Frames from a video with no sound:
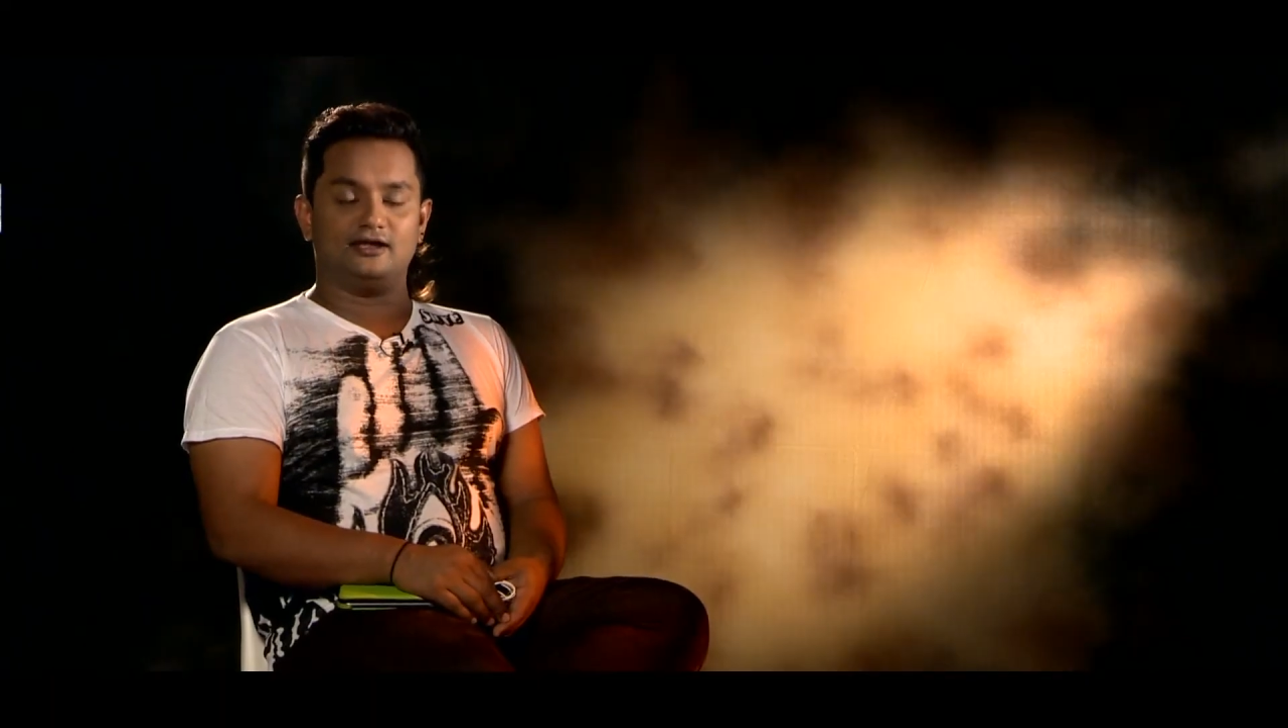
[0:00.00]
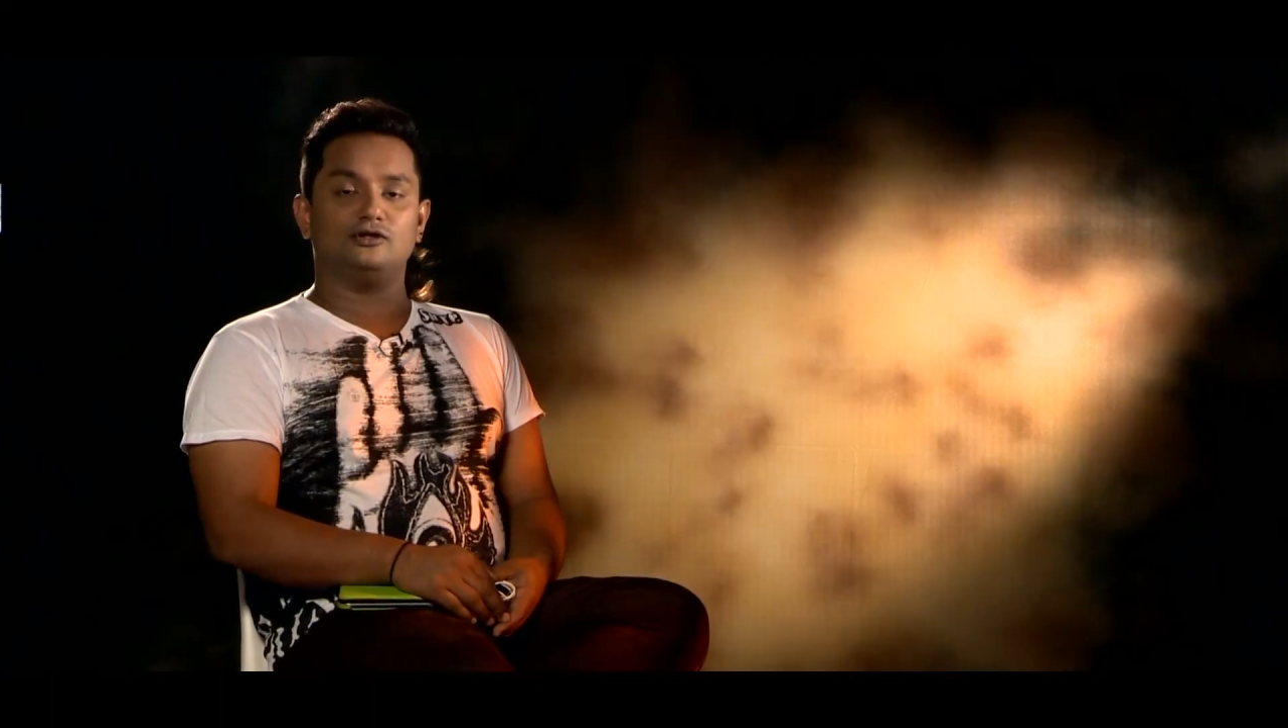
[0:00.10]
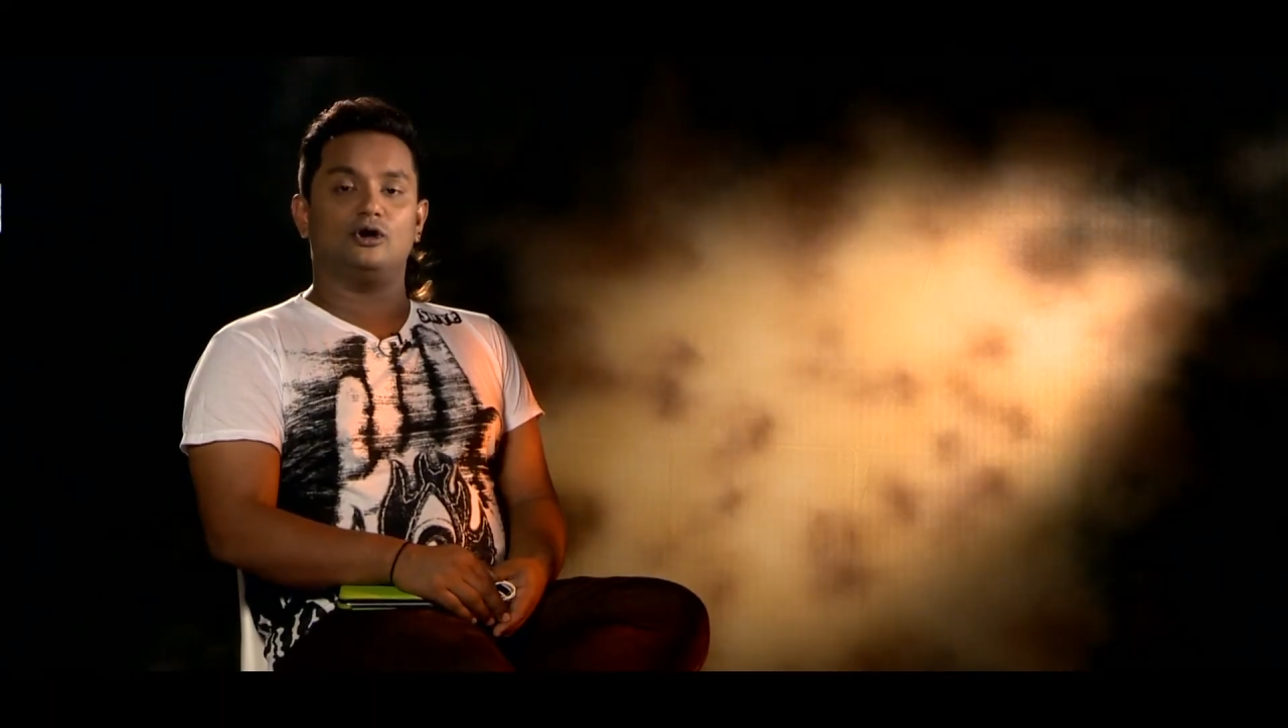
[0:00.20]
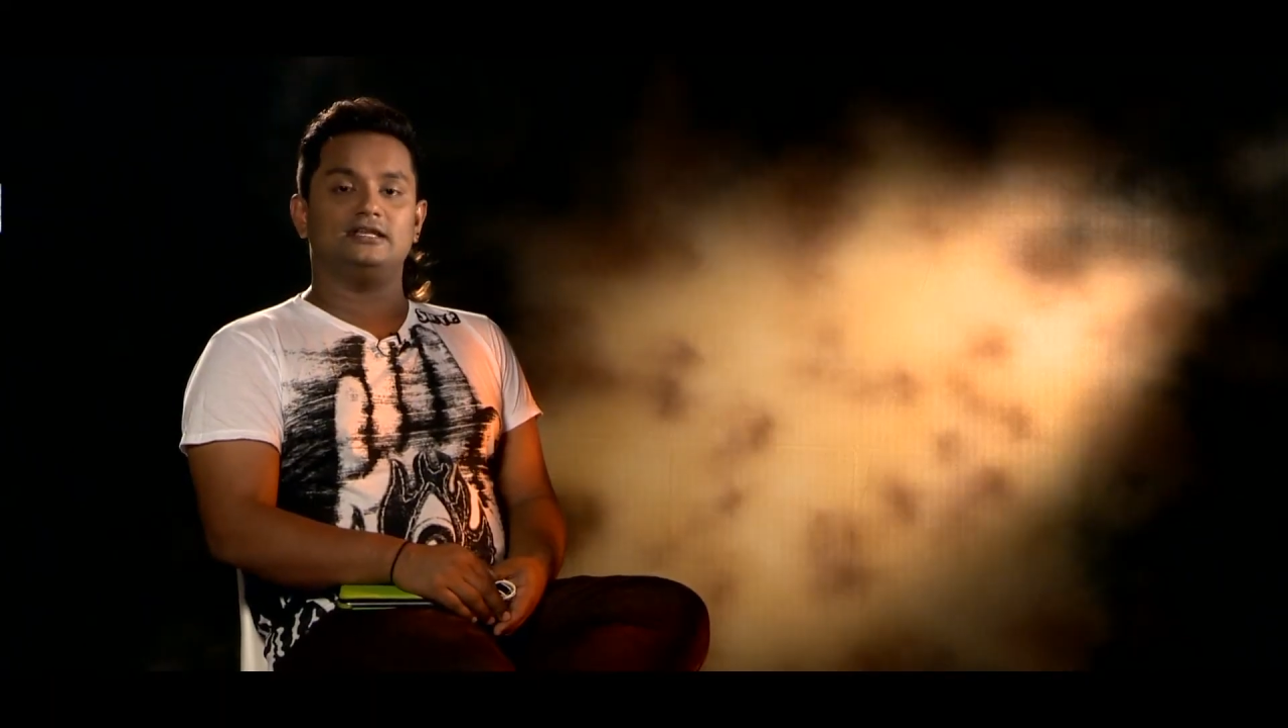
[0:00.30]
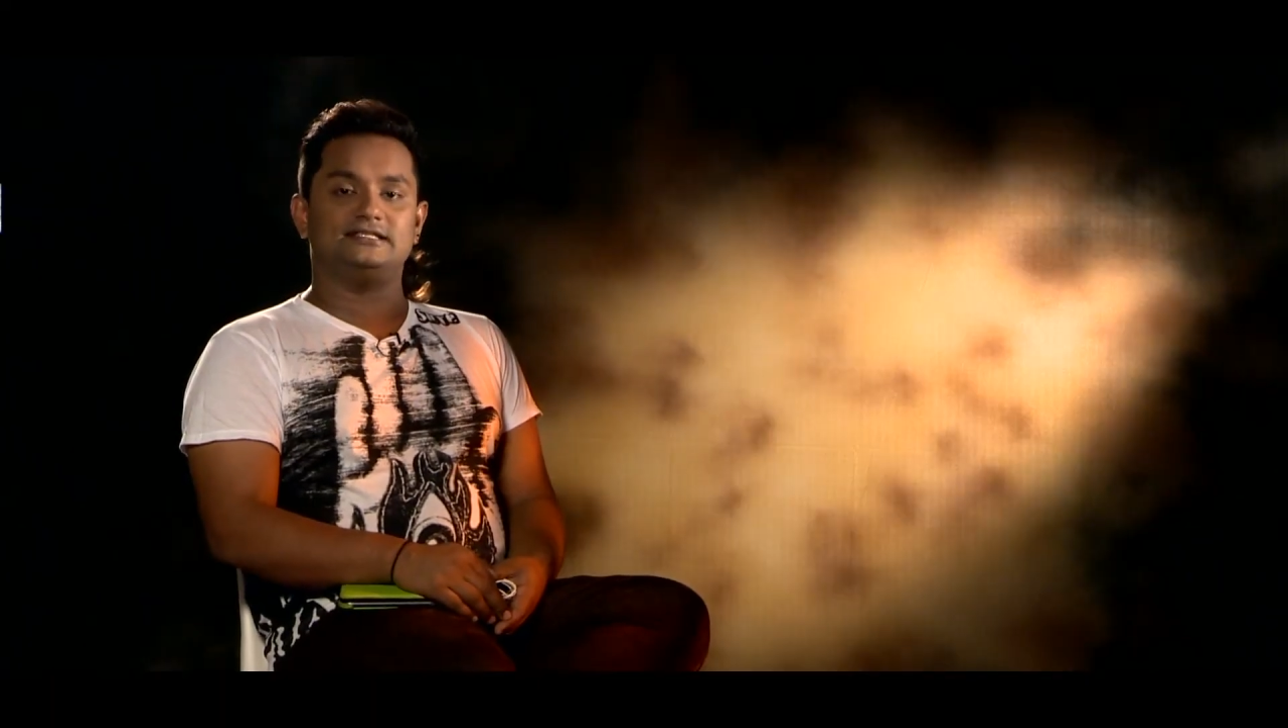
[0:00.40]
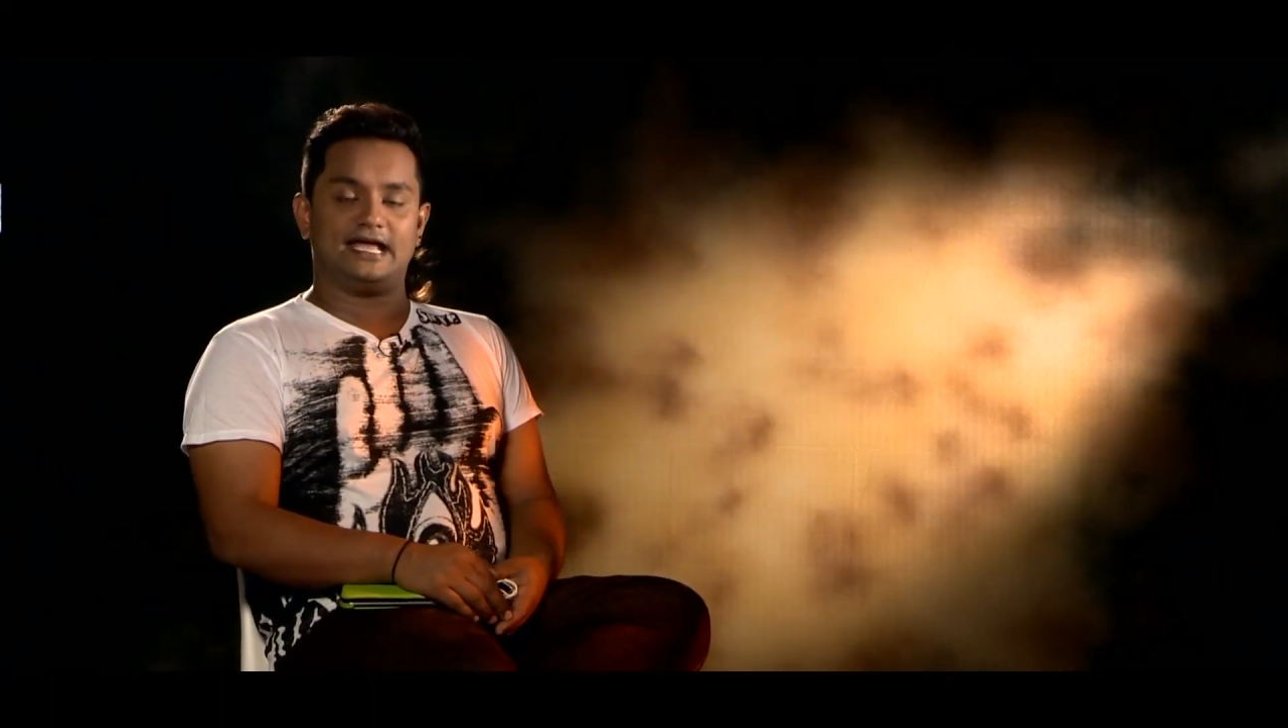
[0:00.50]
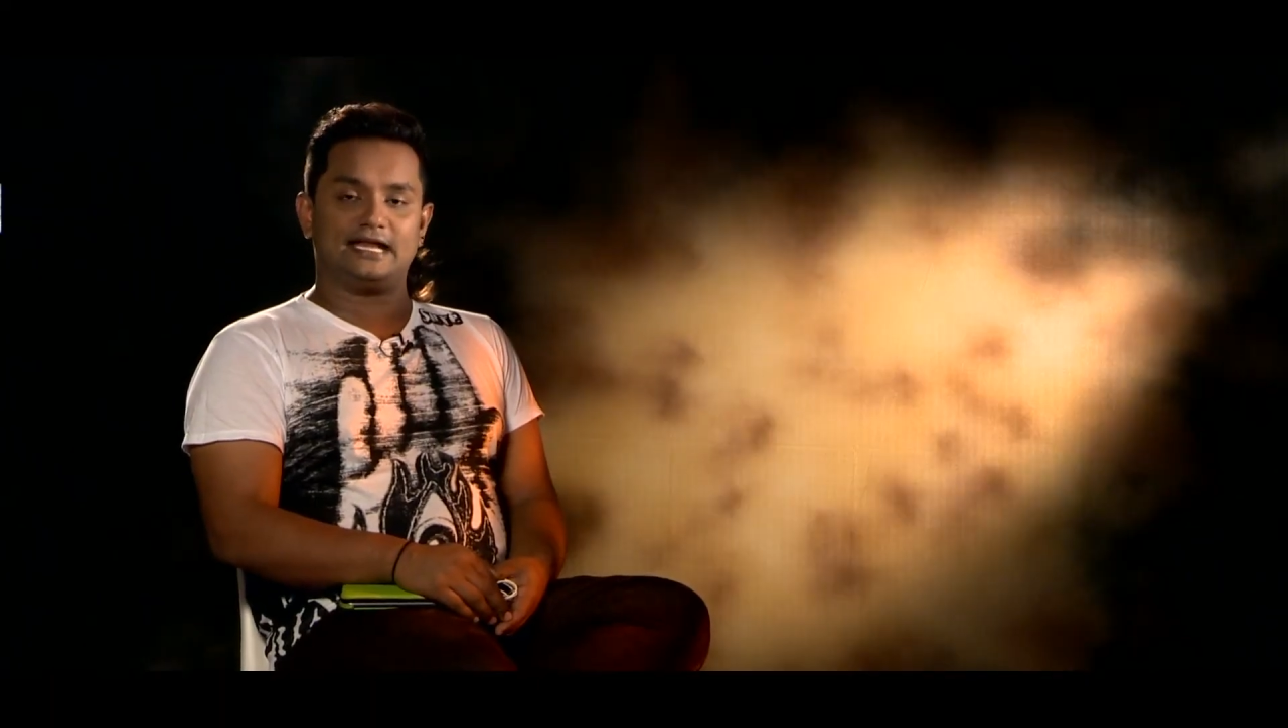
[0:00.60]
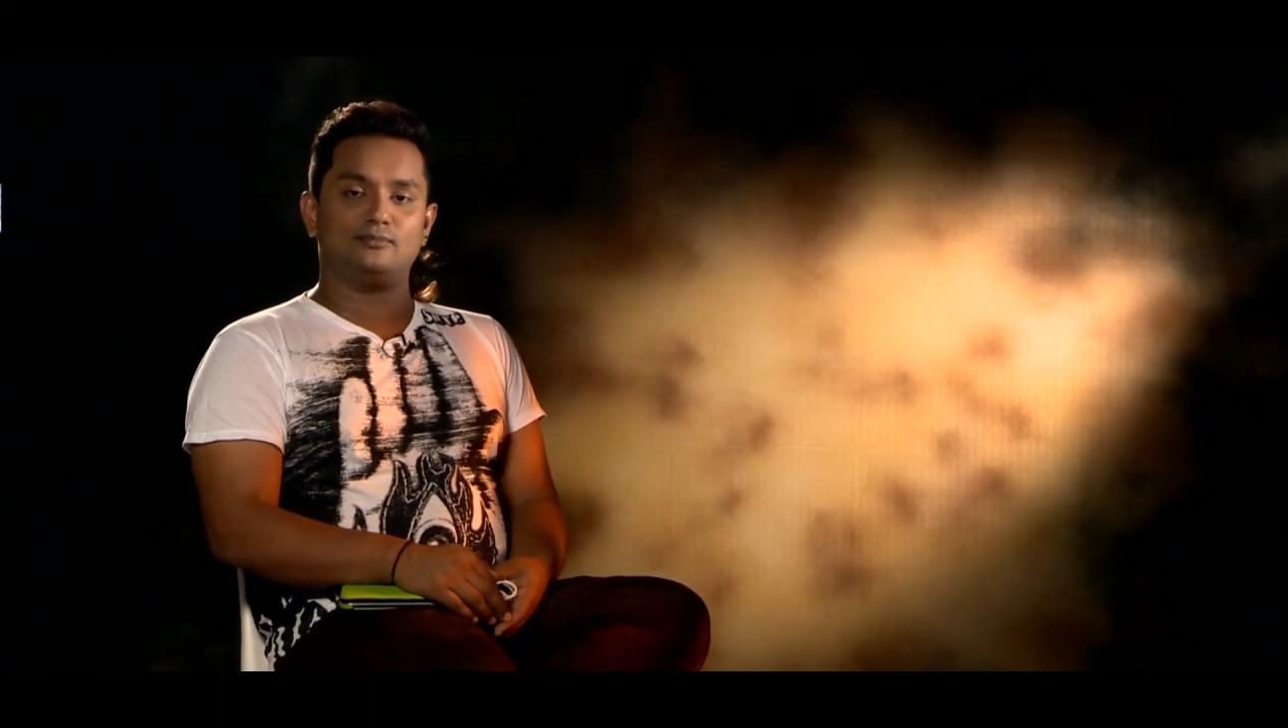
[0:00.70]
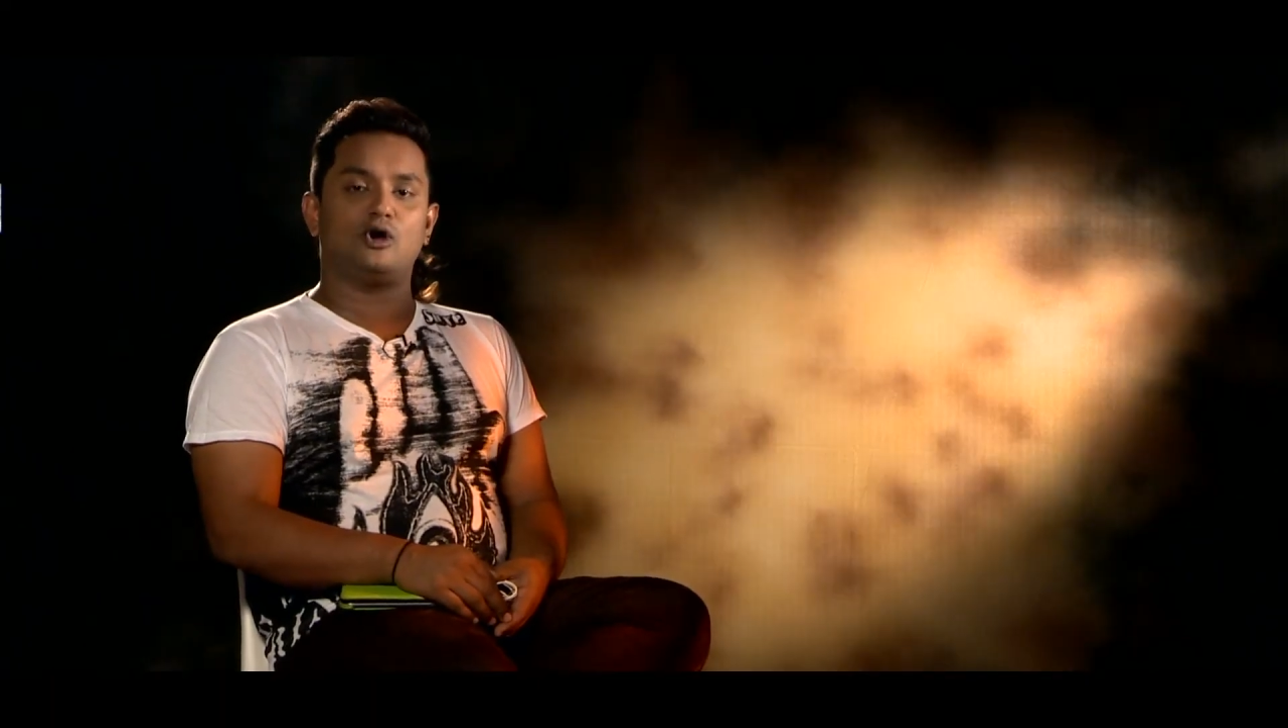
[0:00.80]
your denim